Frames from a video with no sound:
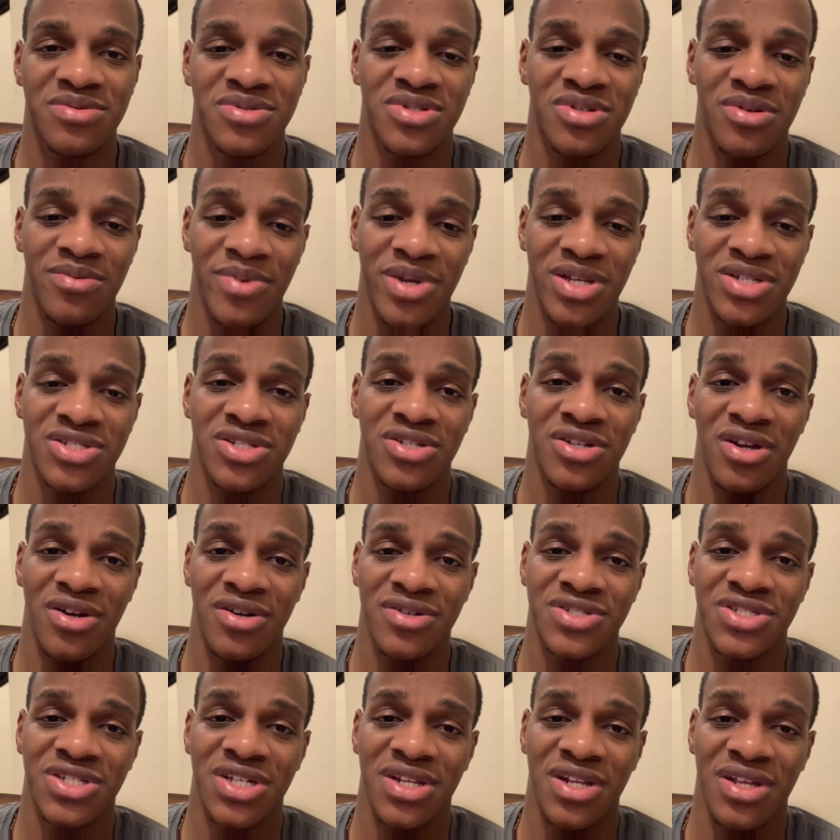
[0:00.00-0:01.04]
So make sure
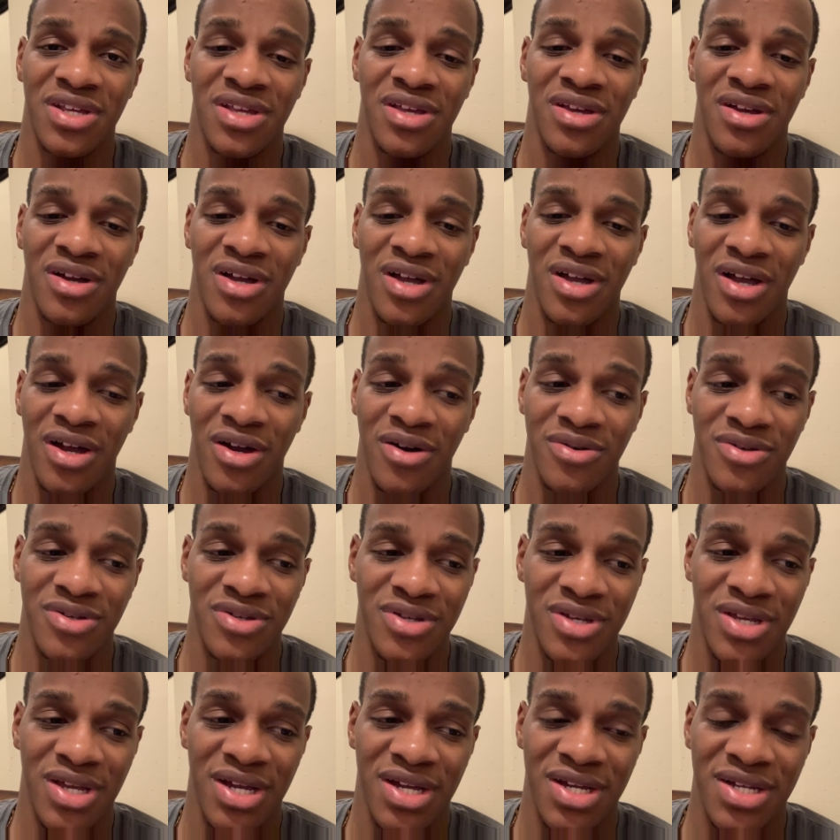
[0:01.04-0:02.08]
y'all check that out, you
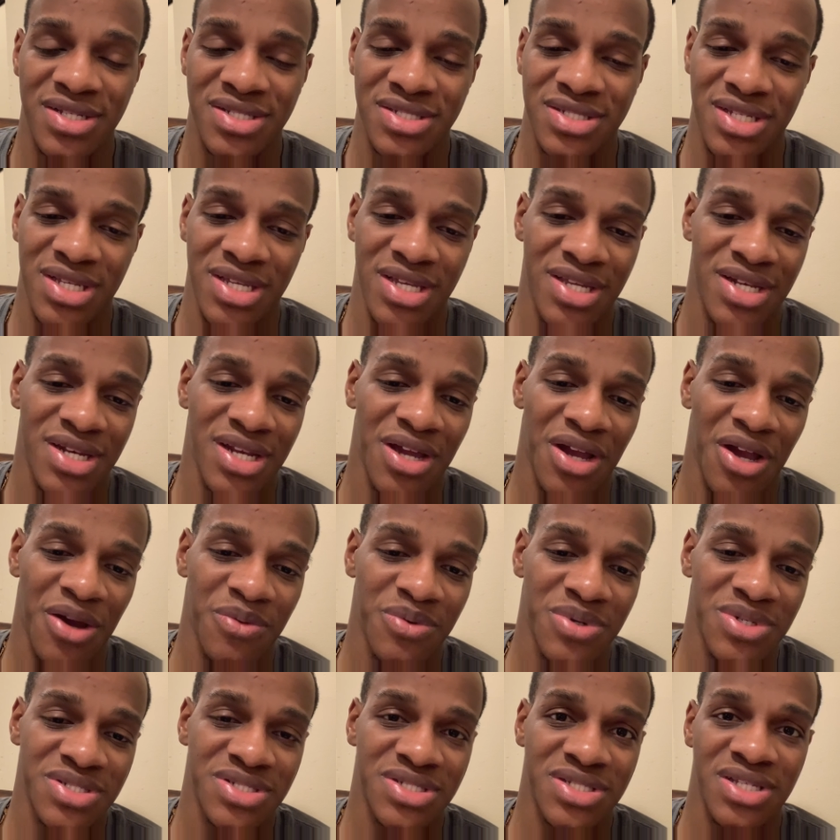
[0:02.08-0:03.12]
guys, and I
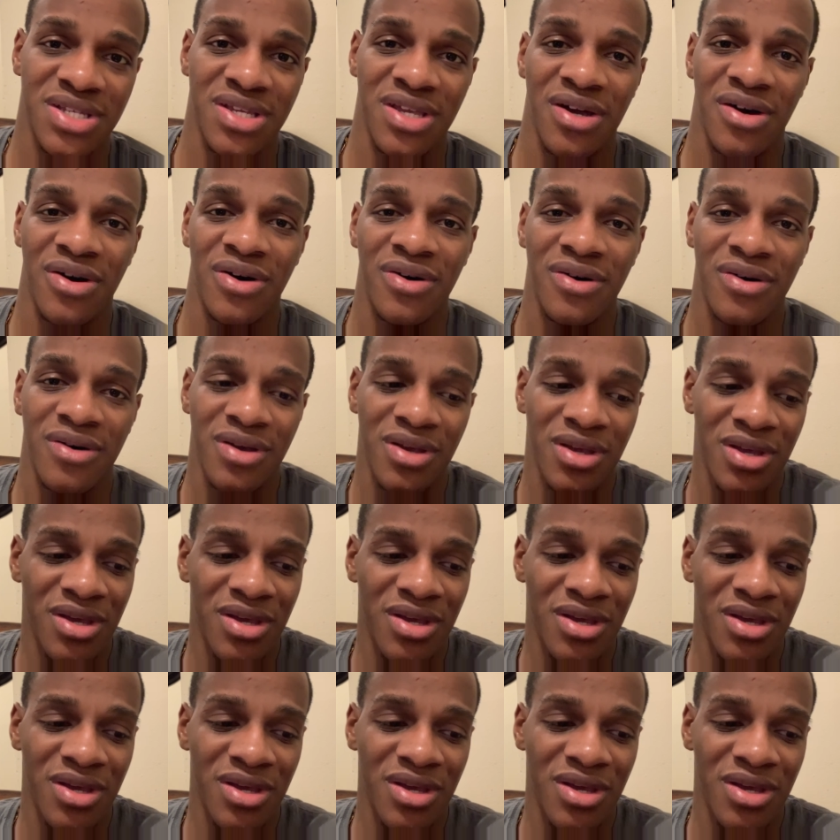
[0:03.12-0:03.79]
would see y'all